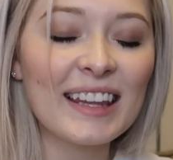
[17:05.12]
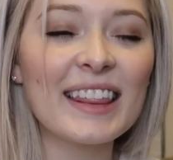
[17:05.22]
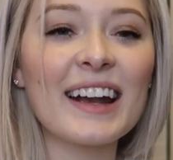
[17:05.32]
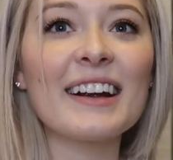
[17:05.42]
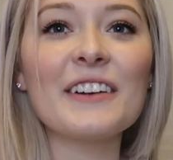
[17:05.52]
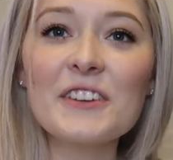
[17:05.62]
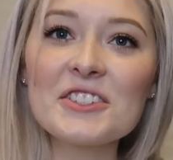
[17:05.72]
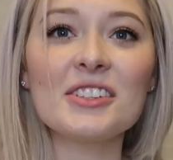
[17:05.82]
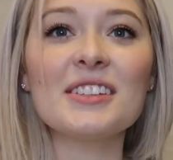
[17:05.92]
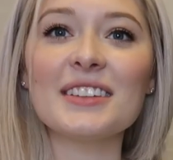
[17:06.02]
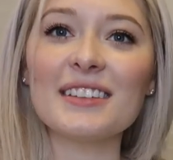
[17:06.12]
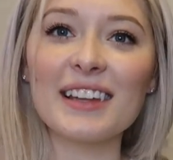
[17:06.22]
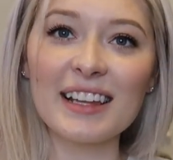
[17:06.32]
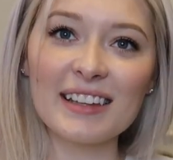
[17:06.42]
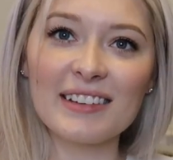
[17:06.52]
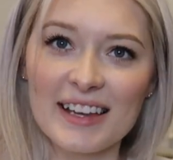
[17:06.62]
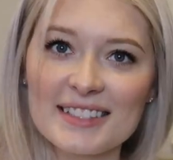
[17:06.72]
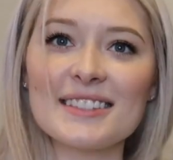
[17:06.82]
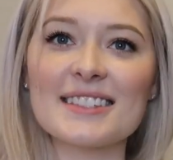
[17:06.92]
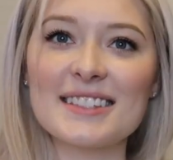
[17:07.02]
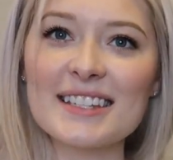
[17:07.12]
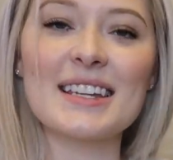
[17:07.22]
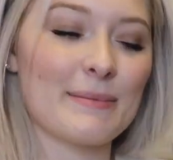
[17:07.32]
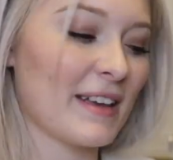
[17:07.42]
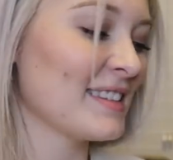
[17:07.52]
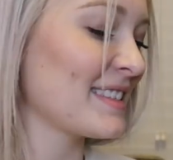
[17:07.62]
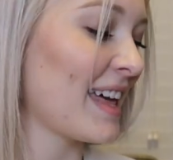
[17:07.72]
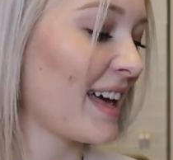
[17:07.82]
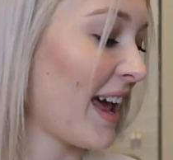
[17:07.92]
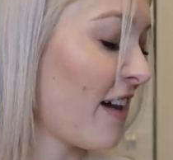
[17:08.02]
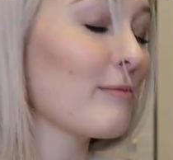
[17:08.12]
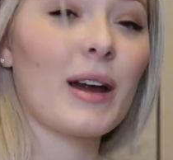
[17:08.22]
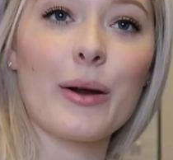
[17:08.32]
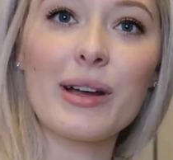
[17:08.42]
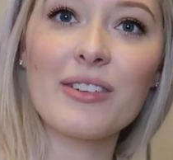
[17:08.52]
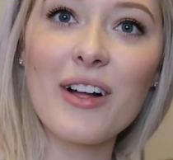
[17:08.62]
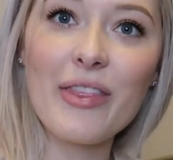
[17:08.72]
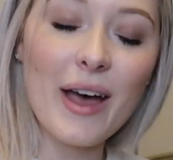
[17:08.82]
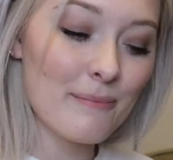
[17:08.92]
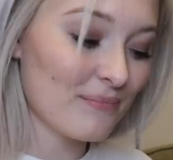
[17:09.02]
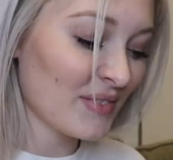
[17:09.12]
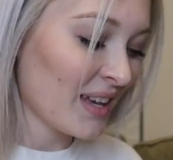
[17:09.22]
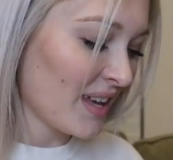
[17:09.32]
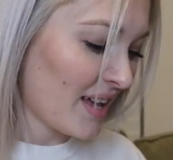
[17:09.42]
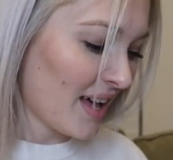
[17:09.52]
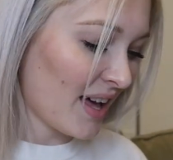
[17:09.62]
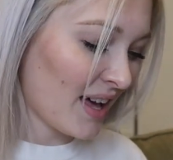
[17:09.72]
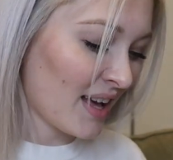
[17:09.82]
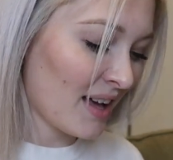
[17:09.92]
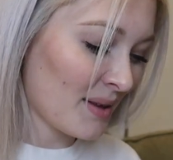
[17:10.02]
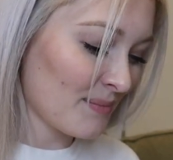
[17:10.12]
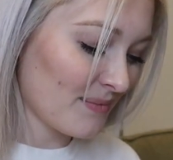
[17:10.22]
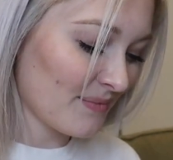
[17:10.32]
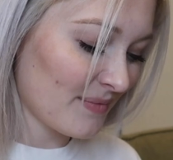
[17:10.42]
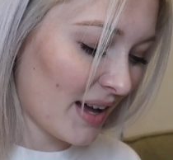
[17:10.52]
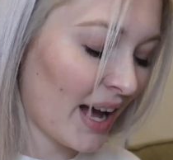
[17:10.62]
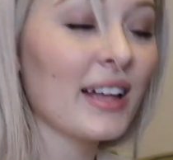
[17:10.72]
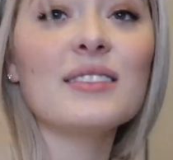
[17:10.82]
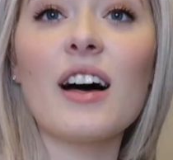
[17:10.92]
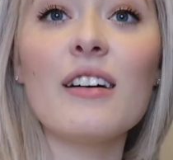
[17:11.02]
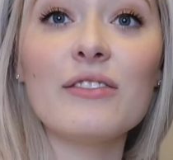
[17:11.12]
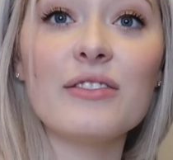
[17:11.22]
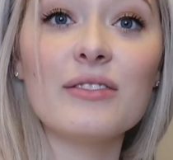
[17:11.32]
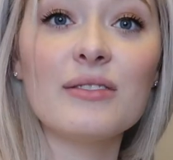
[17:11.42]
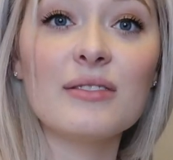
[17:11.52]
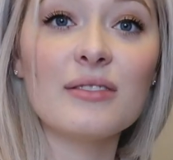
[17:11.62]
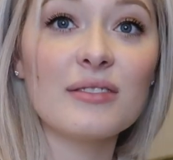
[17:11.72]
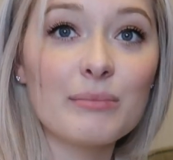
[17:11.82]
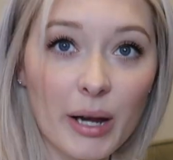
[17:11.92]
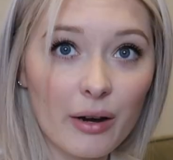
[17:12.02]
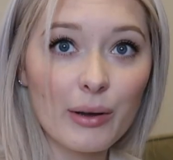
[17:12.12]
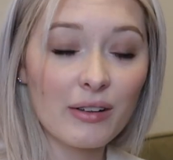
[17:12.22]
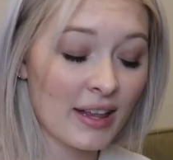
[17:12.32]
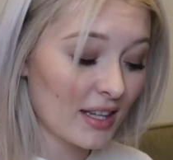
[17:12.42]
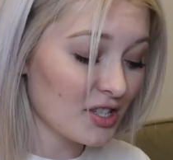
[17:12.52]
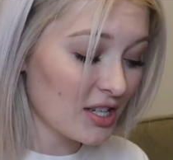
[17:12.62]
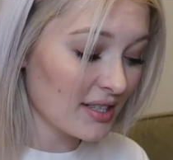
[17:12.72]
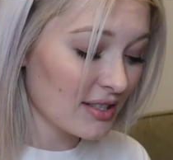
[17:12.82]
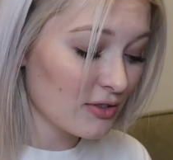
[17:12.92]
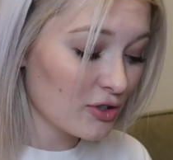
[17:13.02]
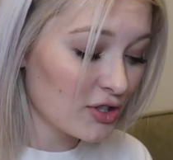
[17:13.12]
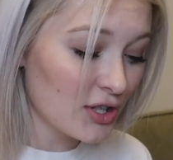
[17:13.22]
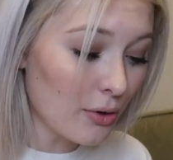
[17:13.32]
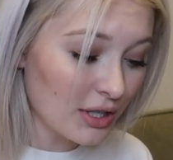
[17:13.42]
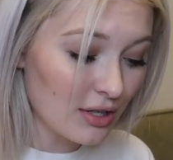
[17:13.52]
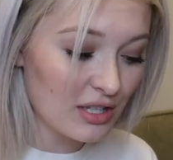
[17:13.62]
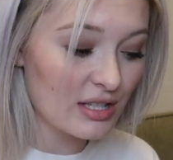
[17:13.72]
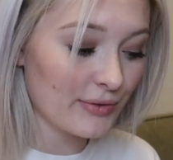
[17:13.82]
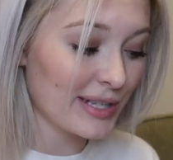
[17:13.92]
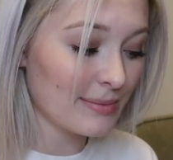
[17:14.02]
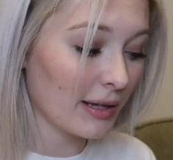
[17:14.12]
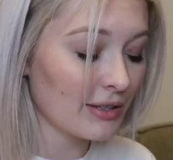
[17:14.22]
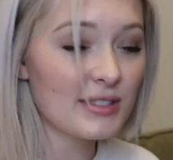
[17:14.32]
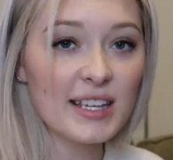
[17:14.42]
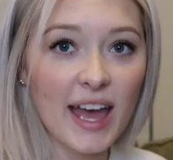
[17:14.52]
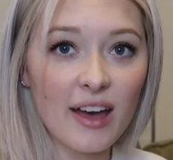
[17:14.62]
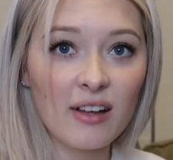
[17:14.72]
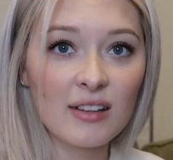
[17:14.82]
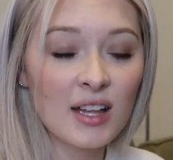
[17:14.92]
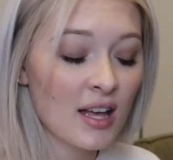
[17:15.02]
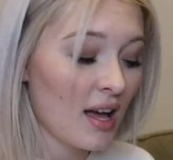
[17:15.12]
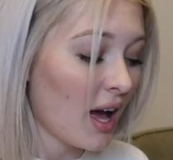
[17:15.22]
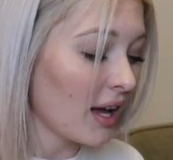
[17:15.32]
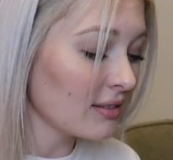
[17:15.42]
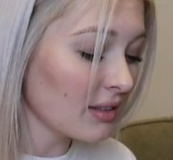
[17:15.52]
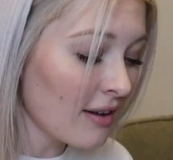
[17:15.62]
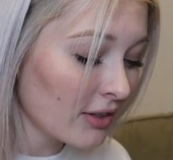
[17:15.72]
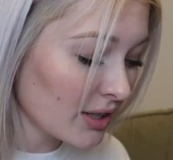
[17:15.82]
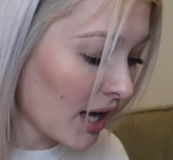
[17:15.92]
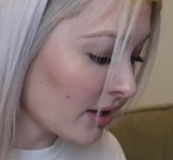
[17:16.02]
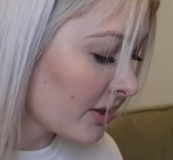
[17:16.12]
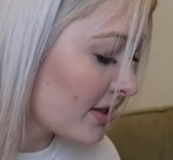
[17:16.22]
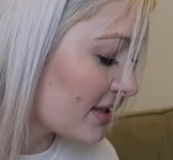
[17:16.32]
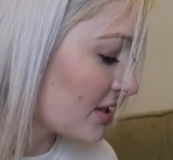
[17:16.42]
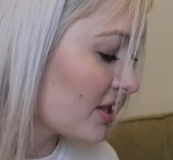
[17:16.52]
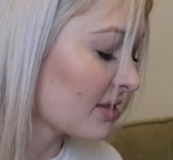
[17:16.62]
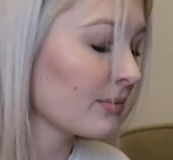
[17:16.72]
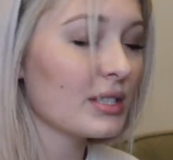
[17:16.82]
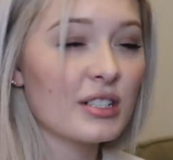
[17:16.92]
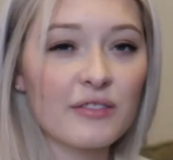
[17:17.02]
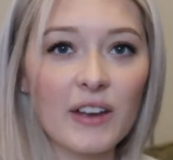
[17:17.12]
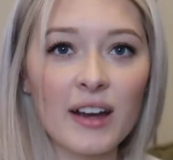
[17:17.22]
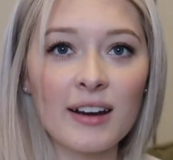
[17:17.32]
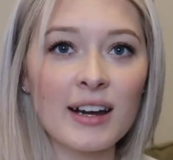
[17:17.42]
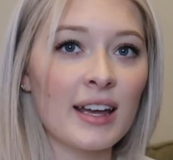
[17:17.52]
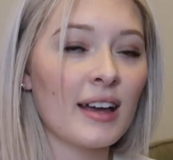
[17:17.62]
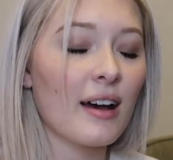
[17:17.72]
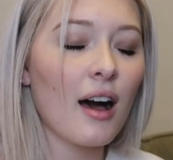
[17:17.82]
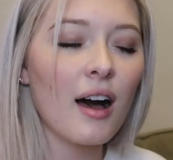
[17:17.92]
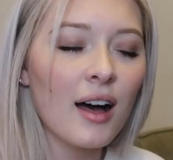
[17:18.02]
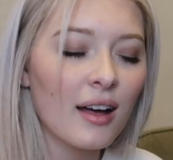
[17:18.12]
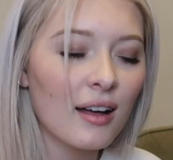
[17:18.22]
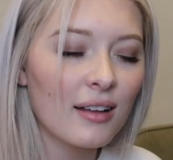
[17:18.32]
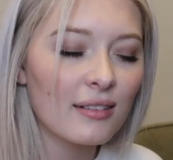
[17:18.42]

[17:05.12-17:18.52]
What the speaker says: that are officially licensed Disney pins that have Periwinkle on them. I love Periwinkle. I think she is so cute. She's voiced by Lucy Hale. I love her colors, and that she's a winter fairy. Oh,